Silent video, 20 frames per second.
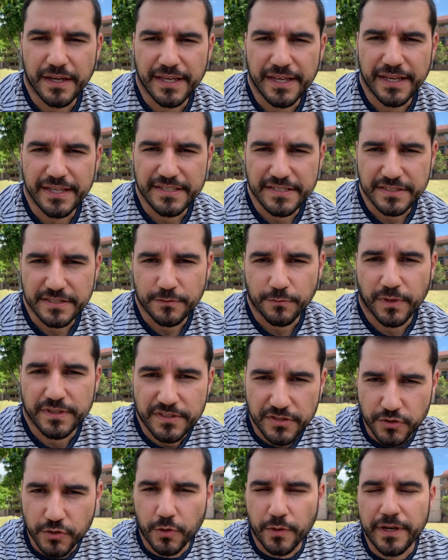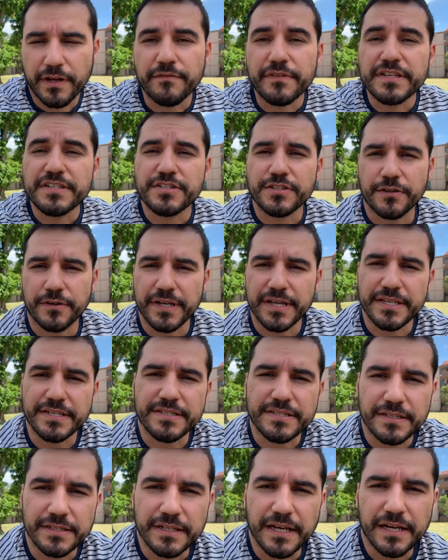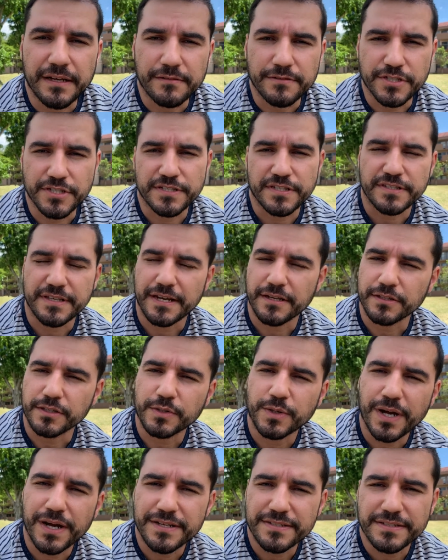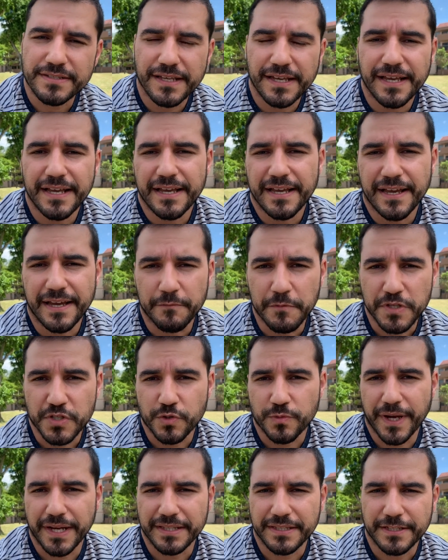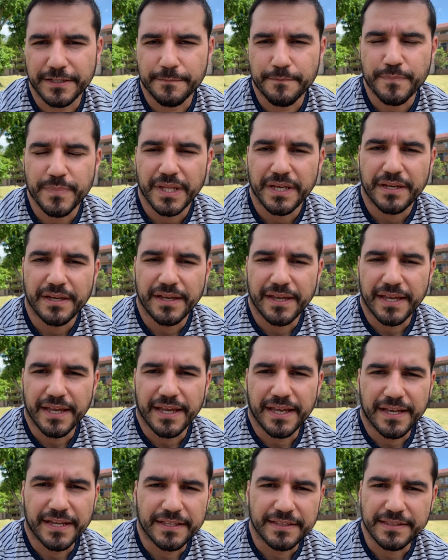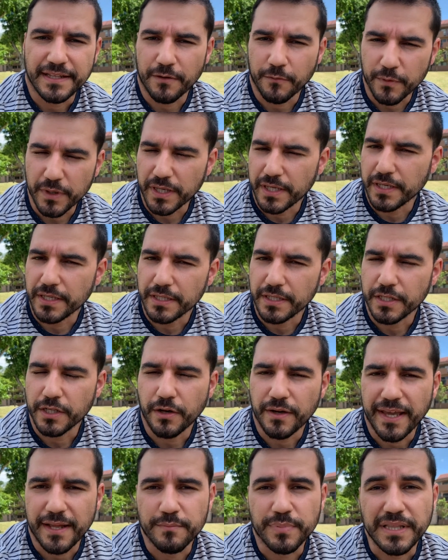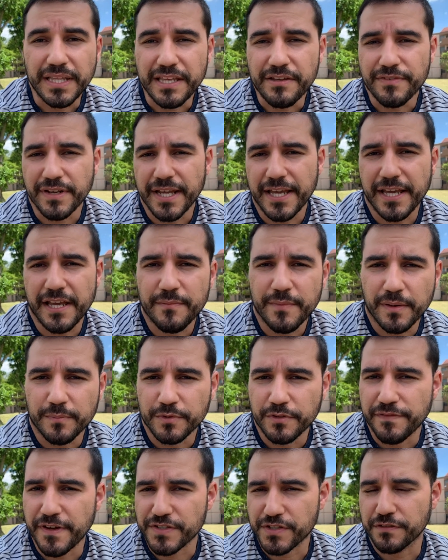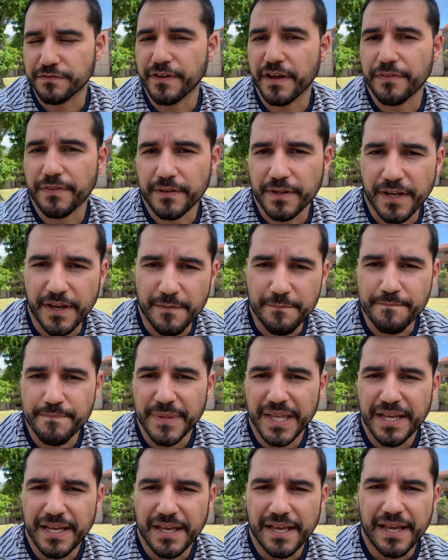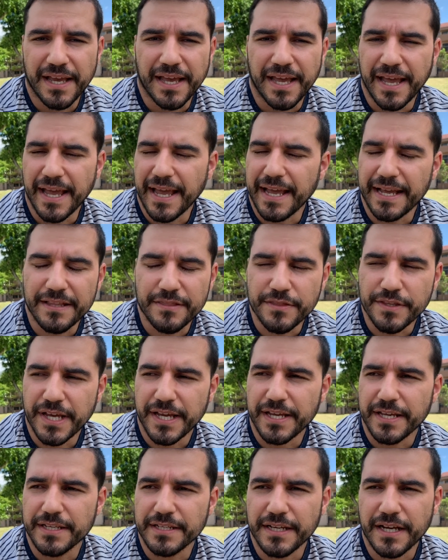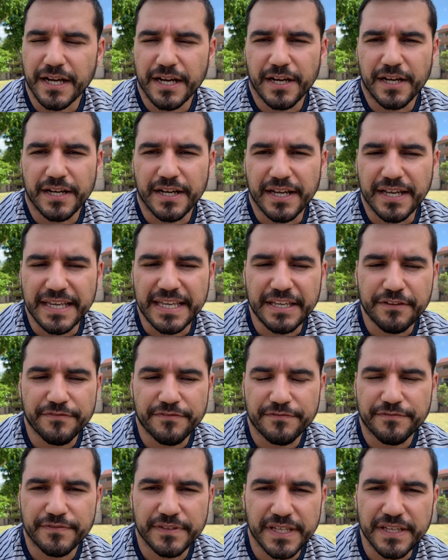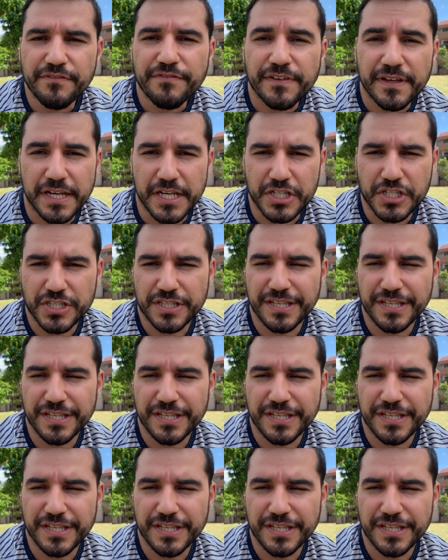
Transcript: is what the story of Easter is and how Jesus died on the cross and resurrected and that we you know can believe in him and profess our faith in him and then uh, he, he finished